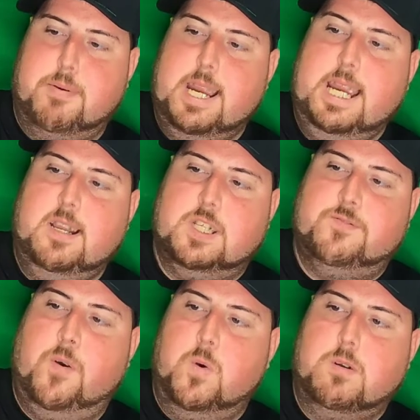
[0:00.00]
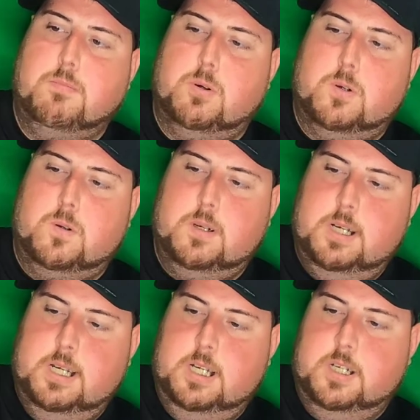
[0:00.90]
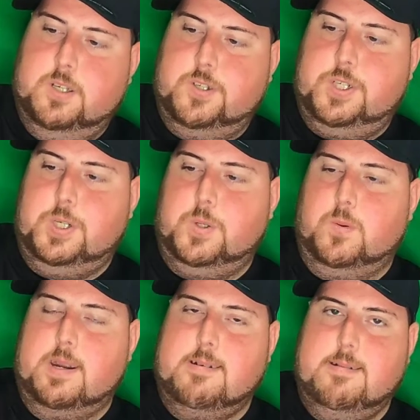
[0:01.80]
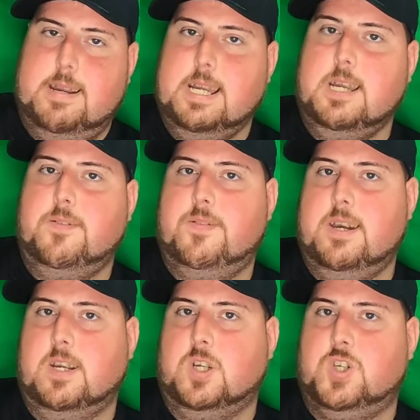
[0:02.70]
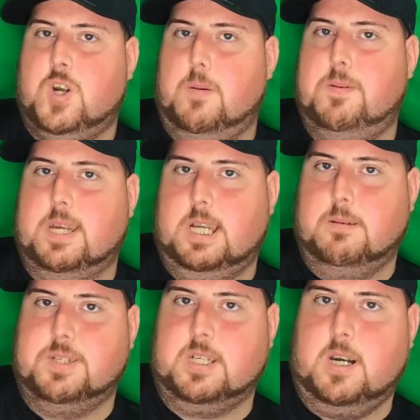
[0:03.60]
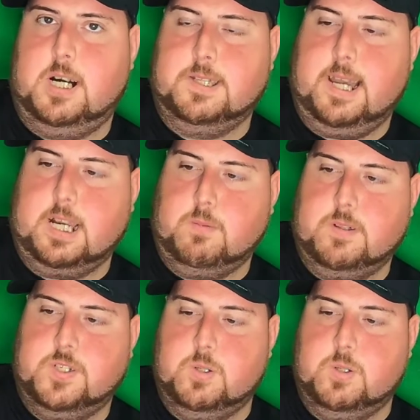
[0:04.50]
Braid is vulnerable to anything sharp that it comes in contact with.